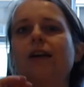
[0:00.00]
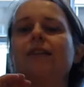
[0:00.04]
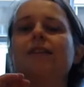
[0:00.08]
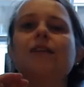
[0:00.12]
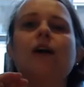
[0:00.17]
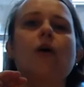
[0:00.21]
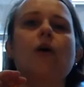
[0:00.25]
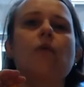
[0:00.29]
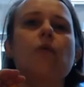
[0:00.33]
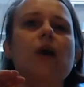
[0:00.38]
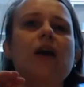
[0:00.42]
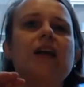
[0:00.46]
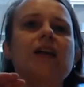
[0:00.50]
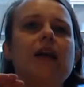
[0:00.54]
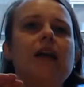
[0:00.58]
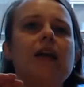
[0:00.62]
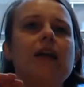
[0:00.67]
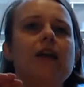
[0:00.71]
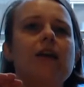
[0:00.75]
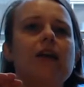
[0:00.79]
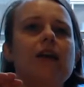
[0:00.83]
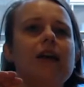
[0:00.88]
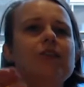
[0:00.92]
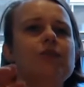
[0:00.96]

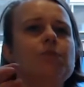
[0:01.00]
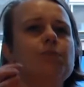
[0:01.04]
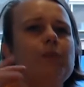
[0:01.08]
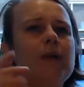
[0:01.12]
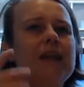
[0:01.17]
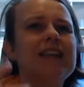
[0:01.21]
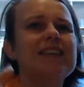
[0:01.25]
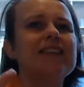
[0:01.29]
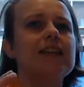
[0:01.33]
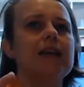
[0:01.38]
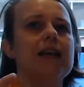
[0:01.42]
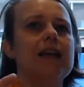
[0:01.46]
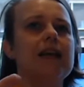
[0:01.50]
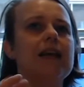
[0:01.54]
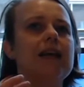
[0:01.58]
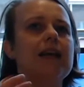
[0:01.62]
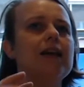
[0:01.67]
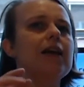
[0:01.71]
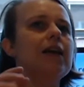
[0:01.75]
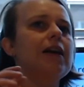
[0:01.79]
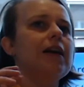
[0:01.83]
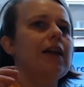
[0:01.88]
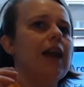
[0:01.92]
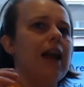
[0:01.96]
directly,
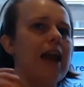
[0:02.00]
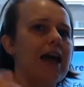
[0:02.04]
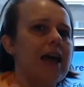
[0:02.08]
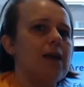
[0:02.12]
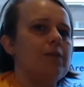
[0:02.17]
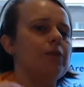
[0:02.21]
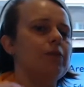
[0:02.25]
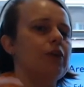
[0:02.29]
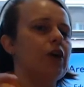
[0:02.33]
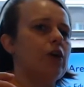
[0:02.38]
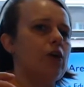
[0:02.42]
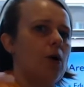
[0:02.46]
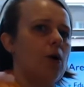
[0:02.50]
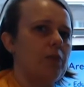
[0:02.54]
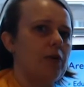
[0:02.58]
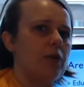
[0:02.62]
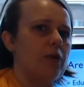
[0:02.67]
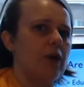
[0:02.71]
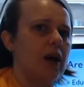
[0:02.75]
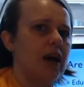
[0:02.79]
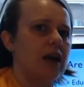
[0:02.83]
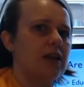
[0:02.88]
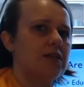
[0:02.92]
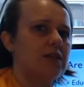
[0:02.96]
explicitly claim the
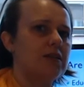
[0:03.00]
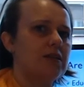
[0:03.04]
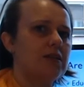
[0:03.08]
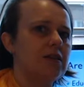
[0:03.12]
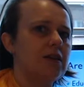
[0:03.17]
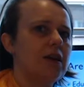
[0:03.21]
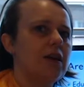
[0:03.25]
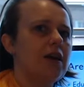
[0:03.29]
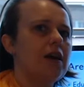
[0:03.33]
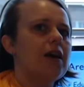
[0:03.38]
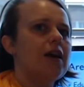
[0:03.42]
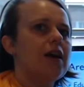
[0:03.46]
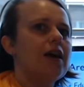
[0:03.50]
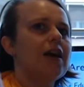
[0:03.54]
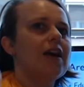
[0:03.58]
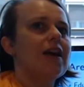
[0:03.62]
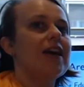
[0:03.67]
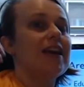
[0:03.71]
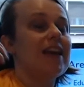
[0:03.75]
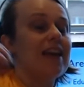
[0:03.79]
copyrights, mm-hmm.